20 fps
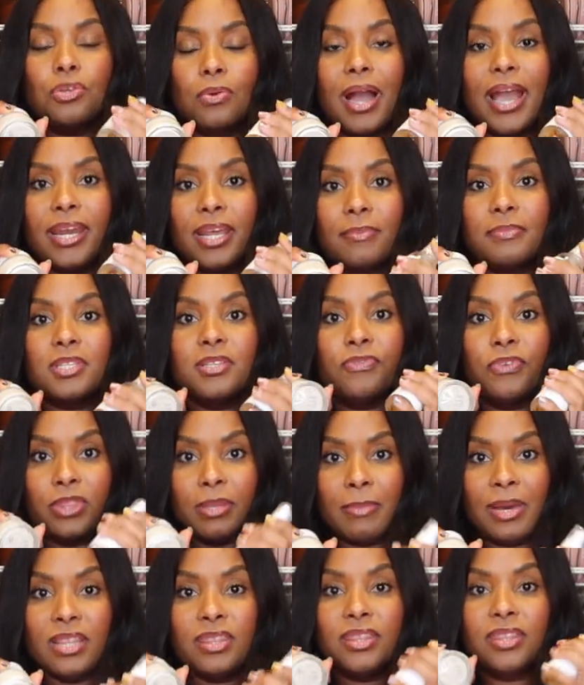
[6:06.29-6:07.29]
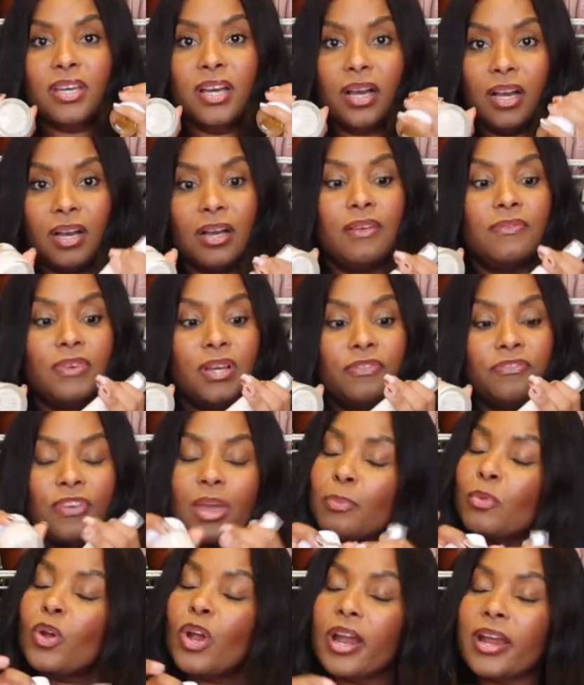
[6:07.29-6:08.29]
two items for the month of
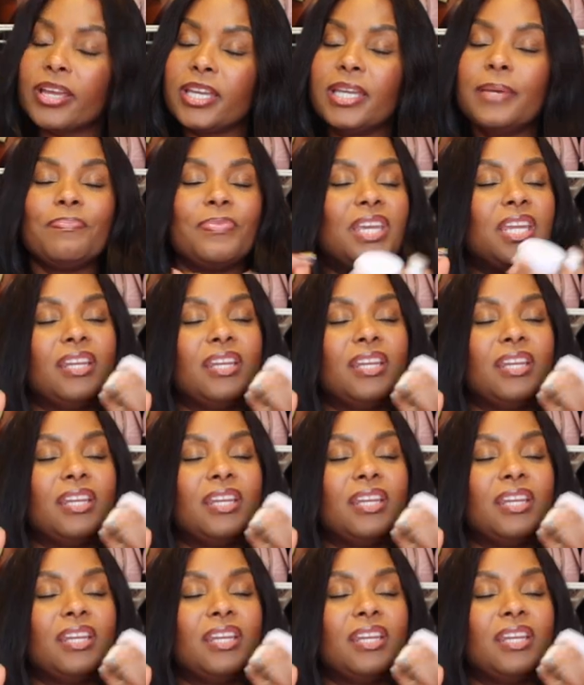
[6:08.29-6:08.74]
February.